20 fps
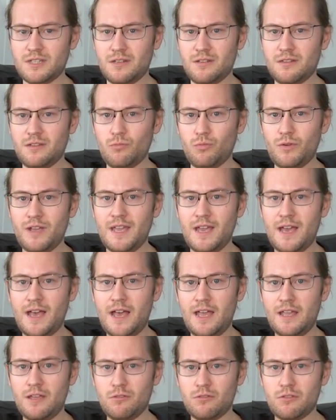the way
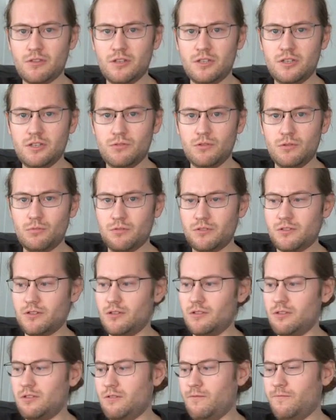I used to do it was
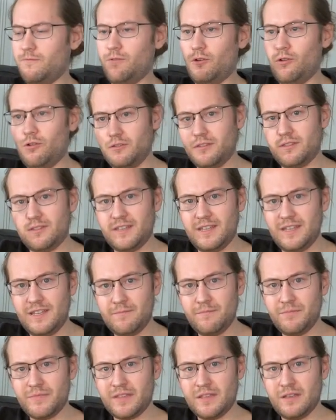just to fold the,
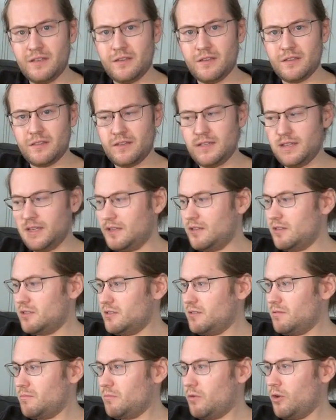the
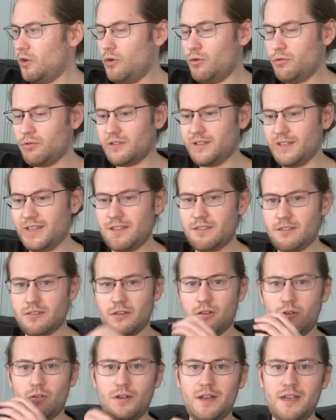hose like
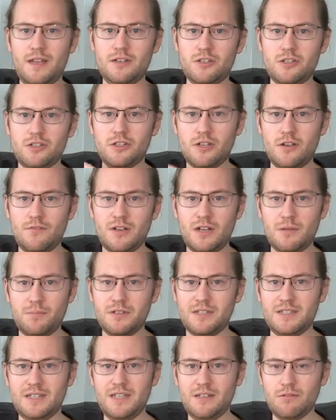so and shove it up a
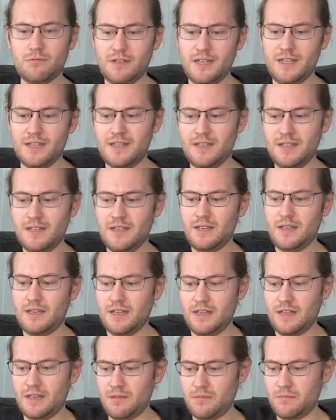D-ring
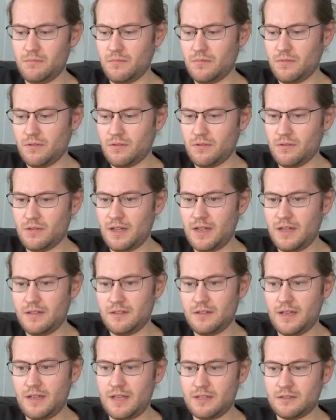uh,
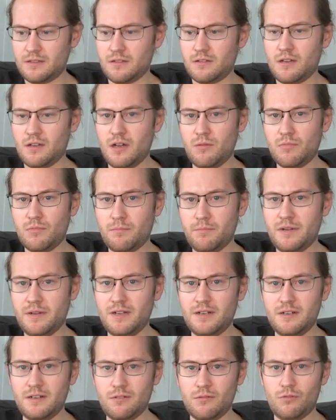either at the
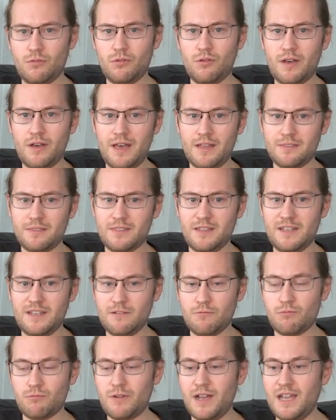cummerbund or at the
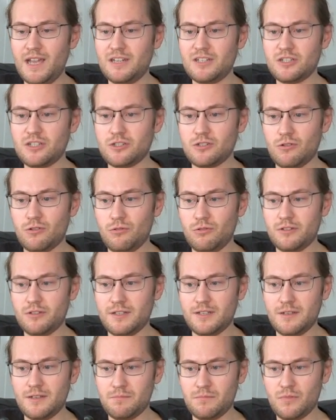right
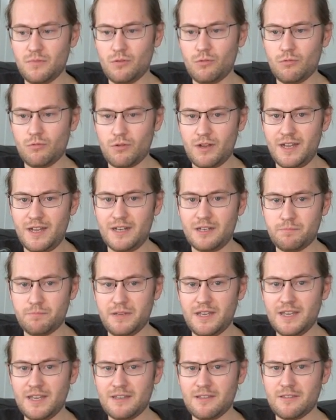shoulder or right
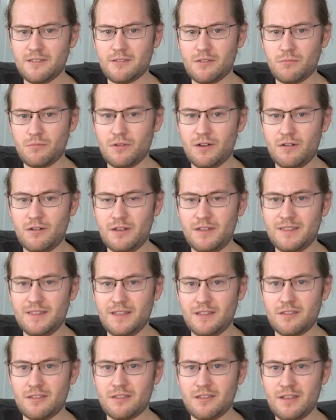pec somewhere in
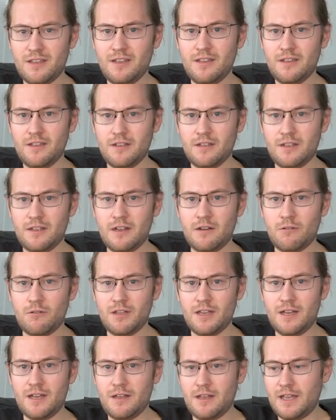this
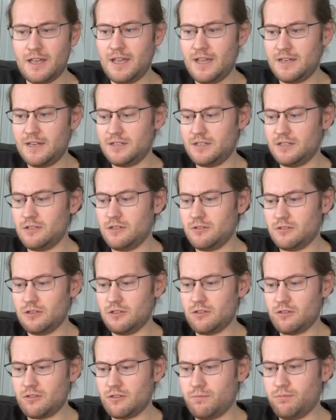area and you
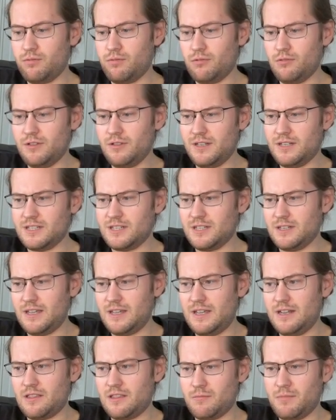just pull it.
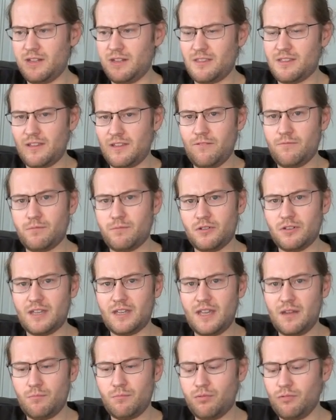It's a bit stiff but you
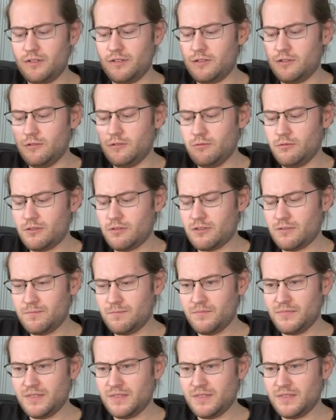can pull it loose